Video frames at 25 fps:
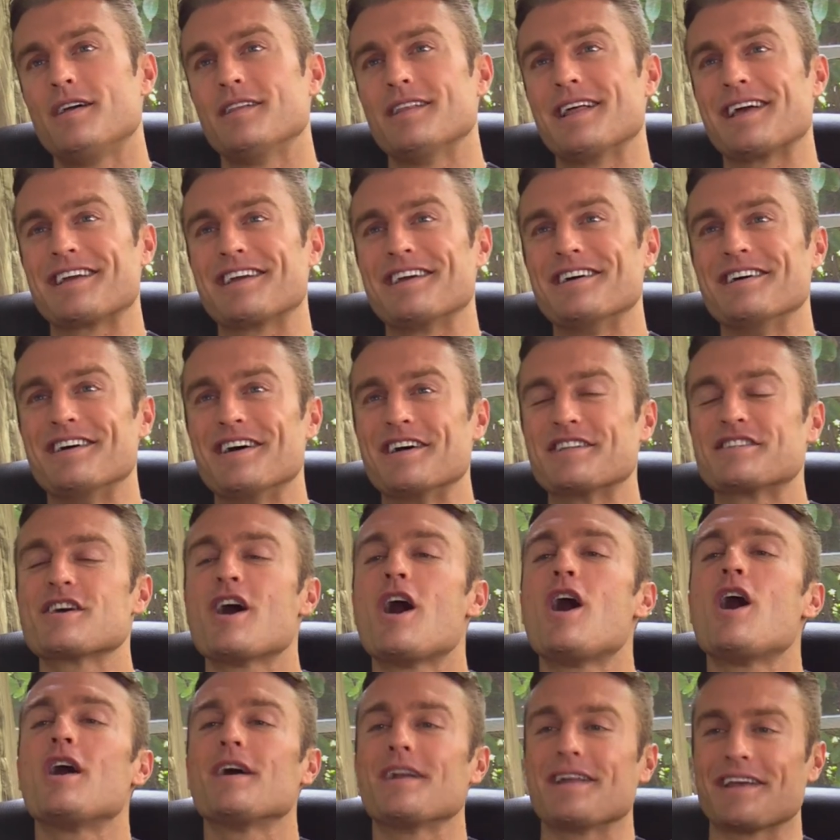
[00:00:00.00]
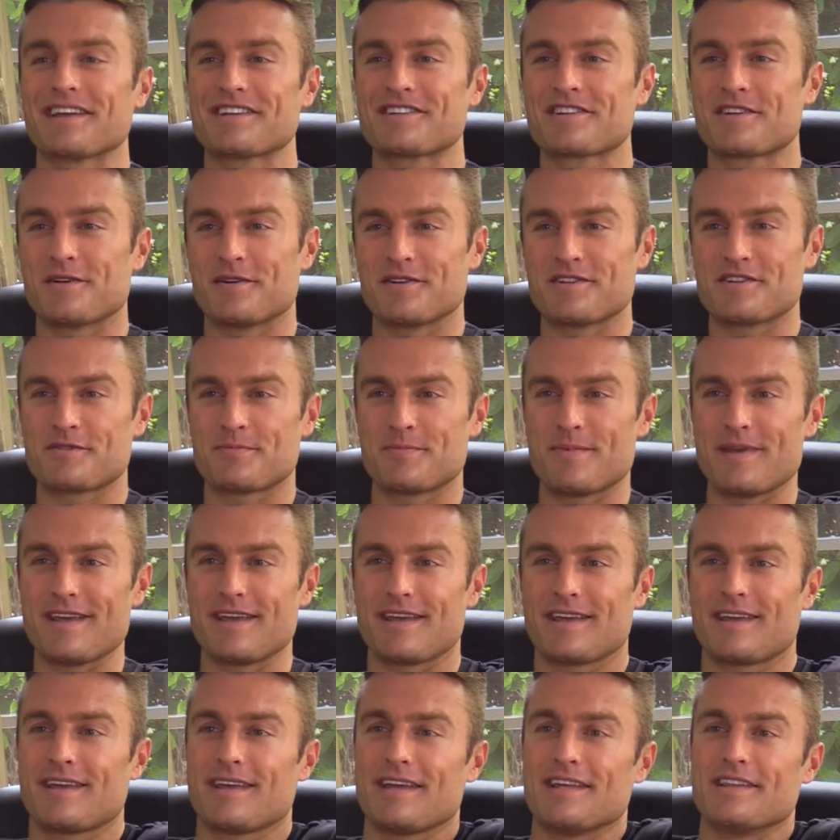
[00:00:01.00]
like a, a, tonic, so to
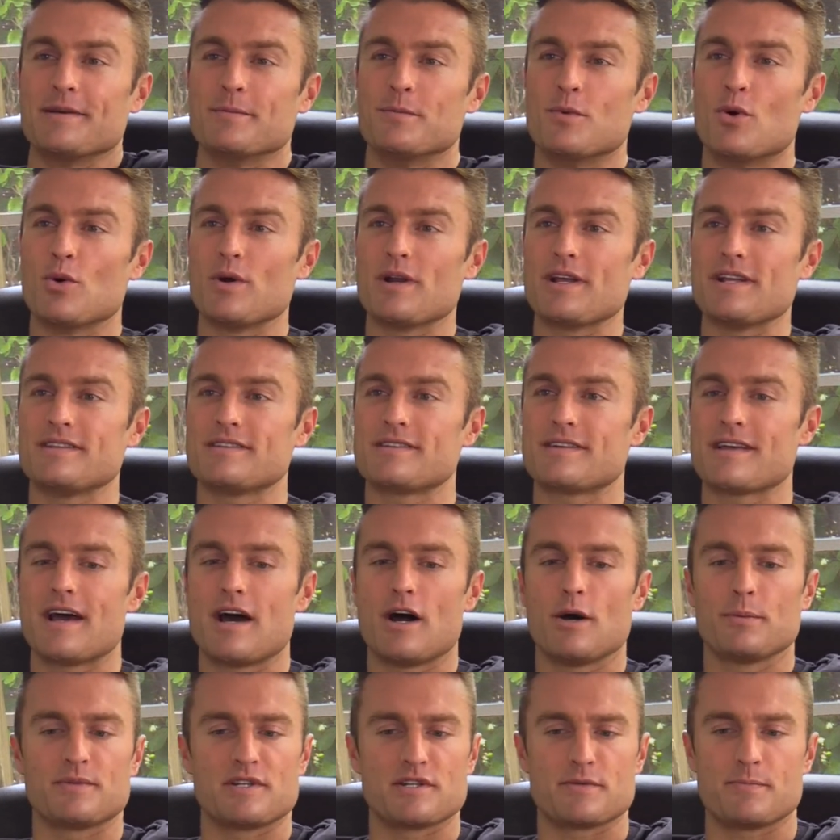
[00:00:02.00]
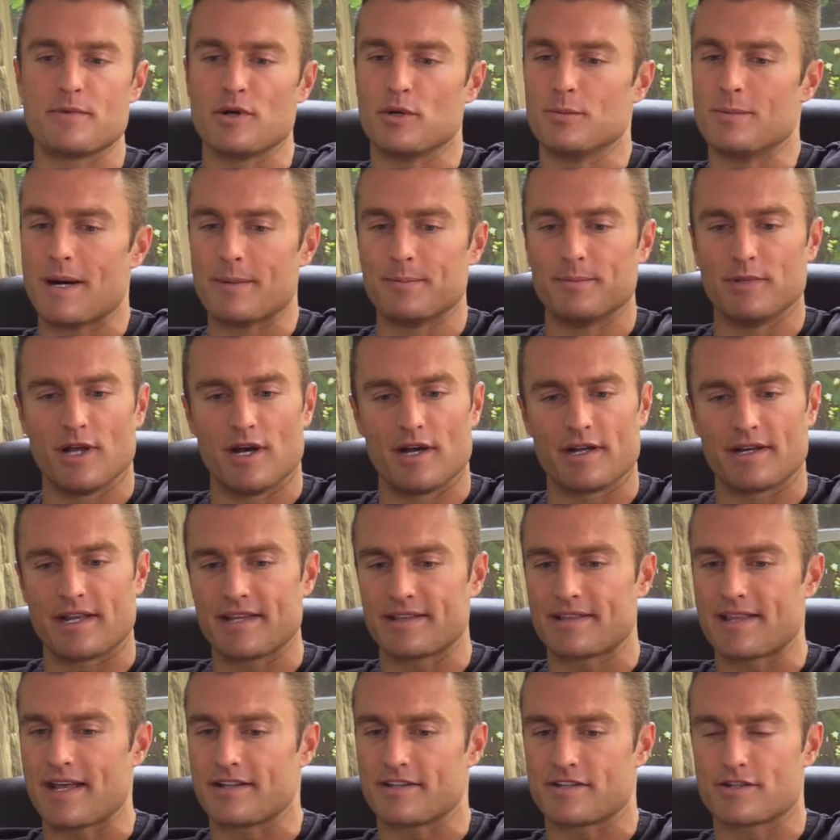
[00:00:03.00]
speak, in the morning to help just build my blood,
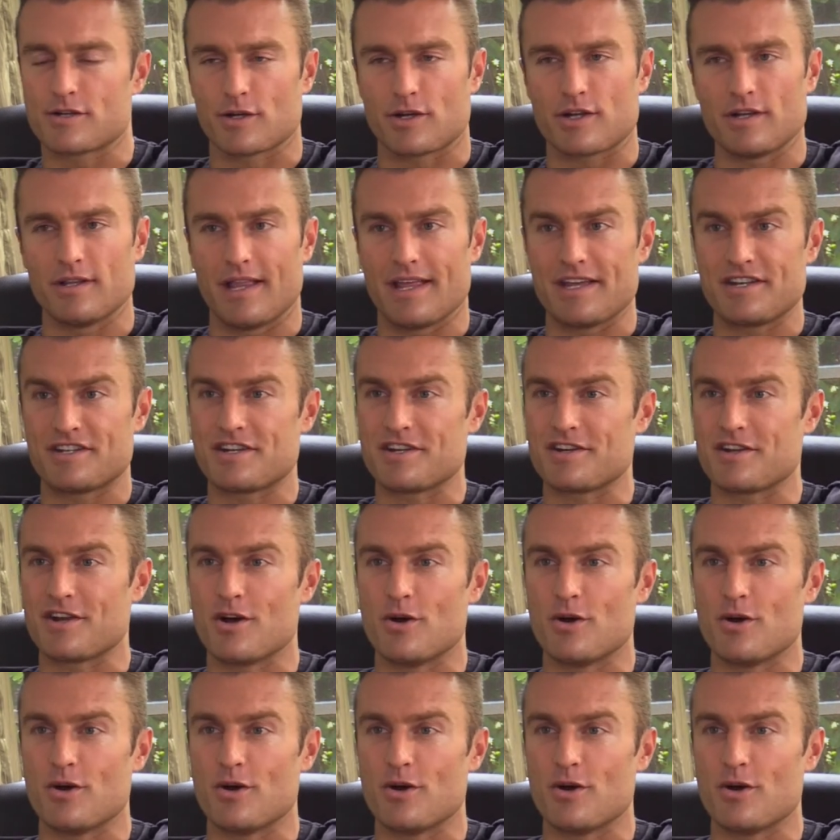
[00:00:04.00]
get that circulation right.